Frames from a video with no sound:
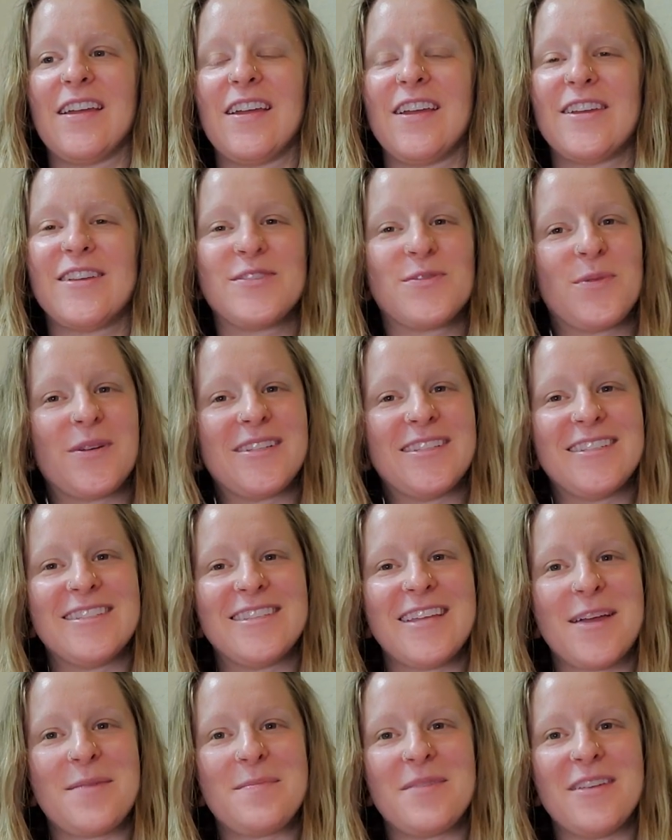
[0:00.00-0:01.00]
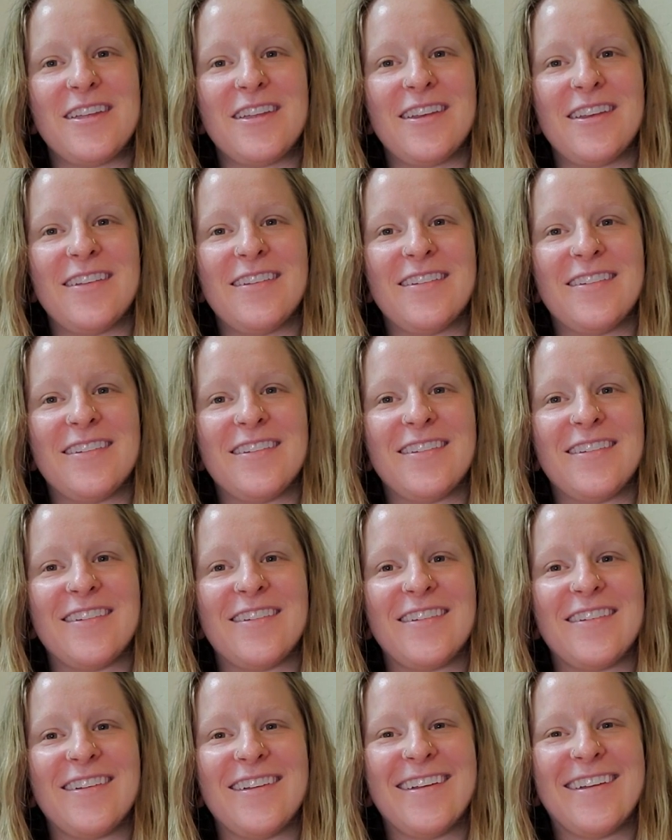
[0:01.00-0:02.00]
is what does that mean
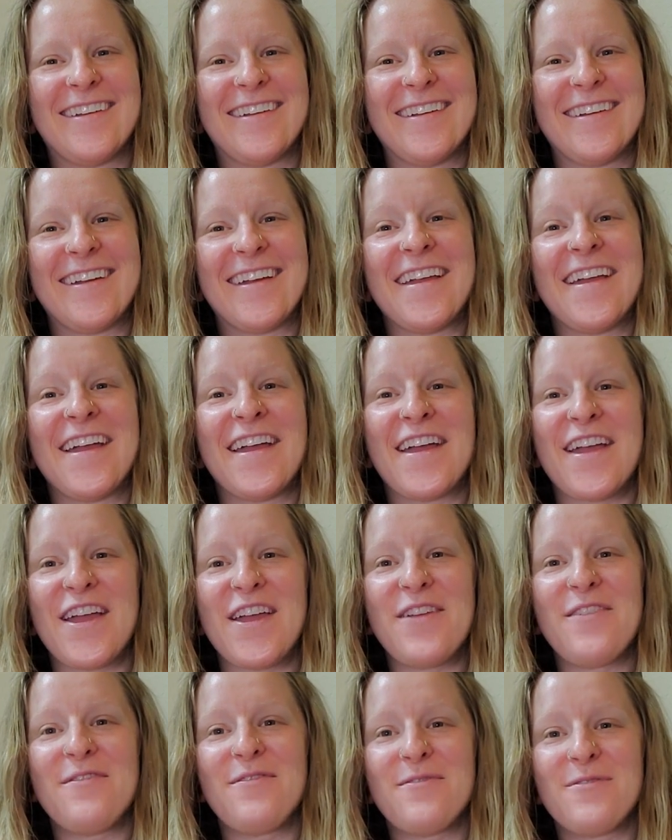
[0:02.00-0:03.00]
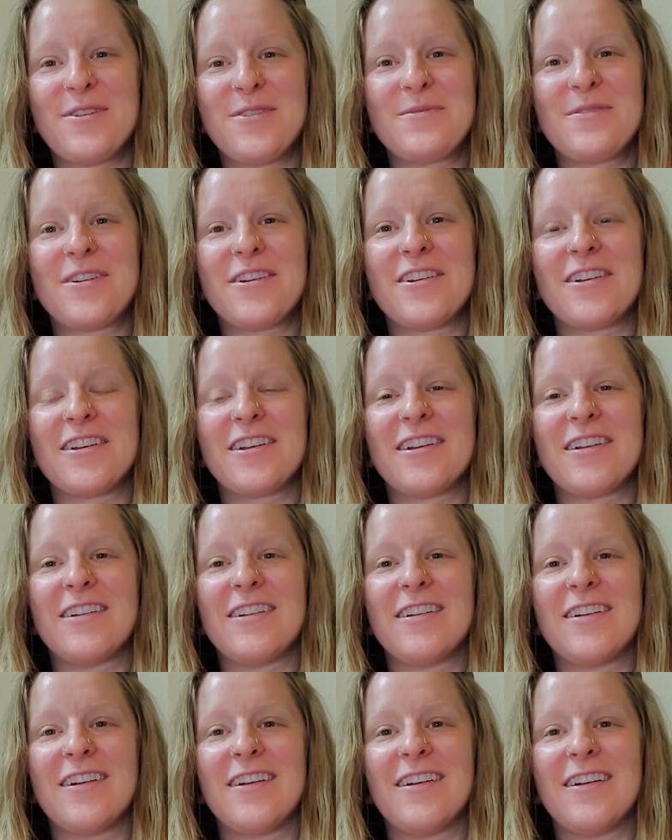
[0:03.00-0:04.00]
if we were
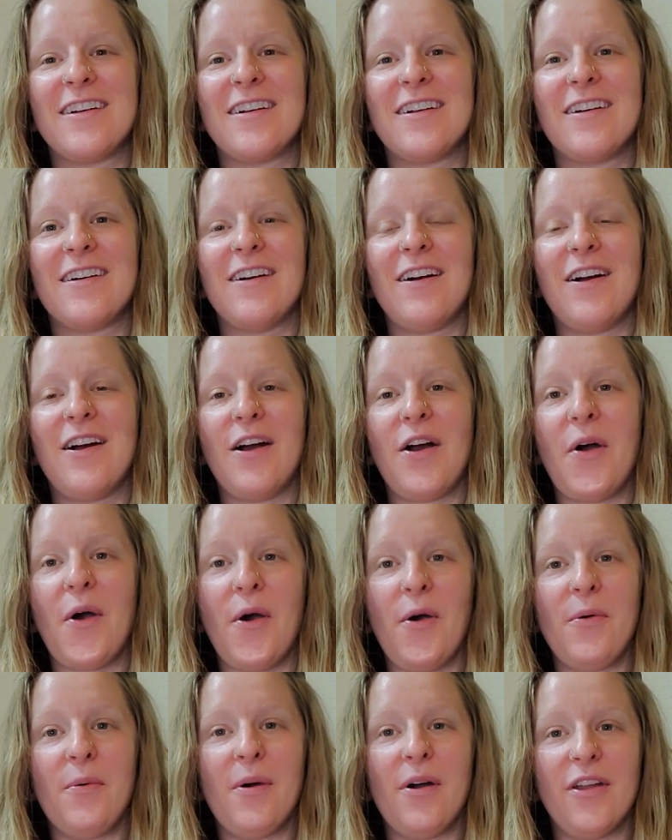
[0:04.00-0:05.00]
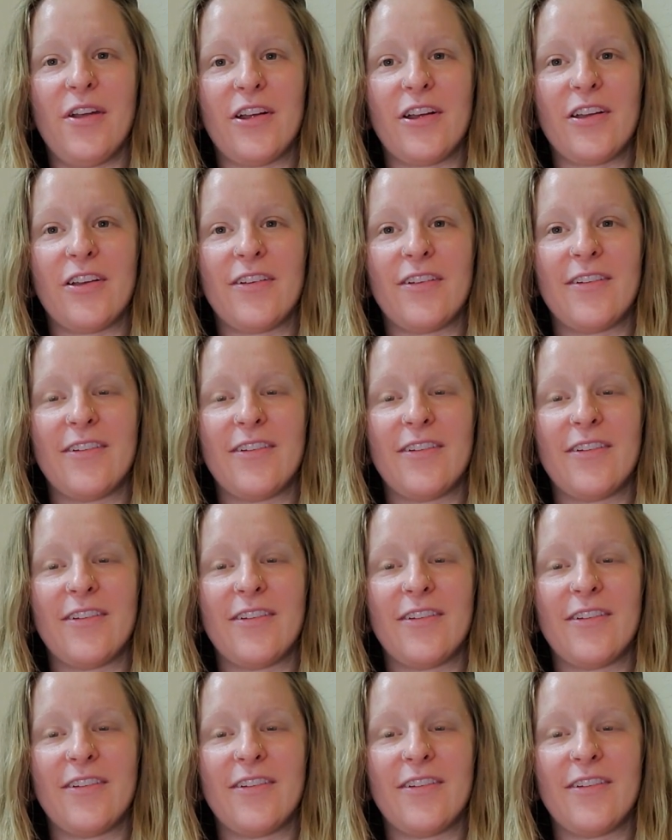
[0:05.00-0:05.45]
all water?